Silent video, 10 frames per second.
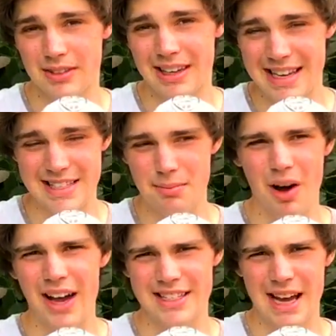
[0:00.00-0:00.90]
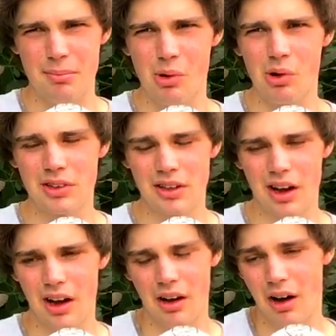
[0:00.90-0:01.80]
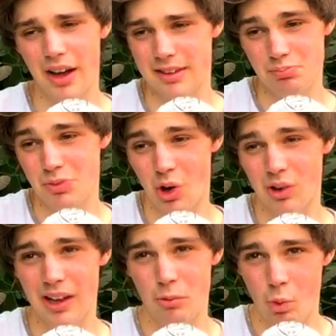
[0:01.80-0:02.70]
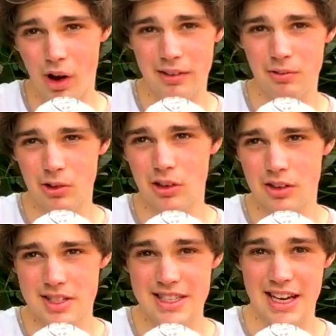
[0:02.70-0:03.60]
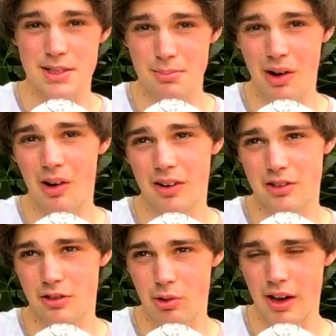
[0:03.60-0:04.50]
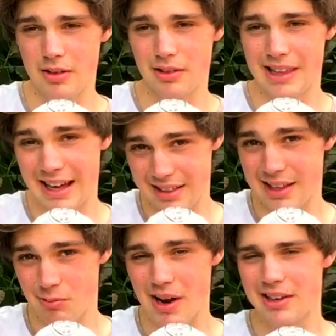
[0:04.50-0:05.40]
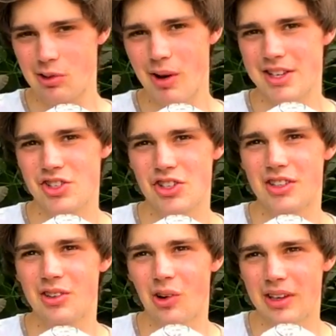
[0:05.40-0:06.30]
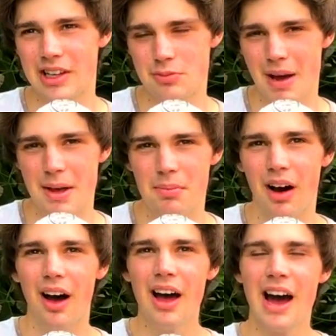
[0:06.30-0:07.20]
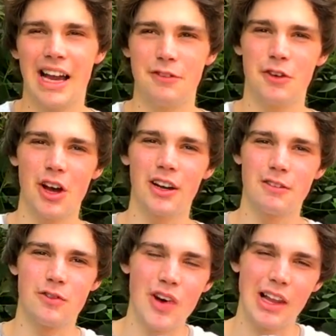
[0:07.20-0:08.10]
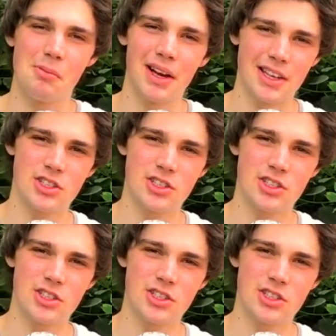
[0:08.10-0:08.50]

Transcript: At least in my exam board, I got like 1 6-marked quite lengthy written question on each paper, and if you kind of develop like a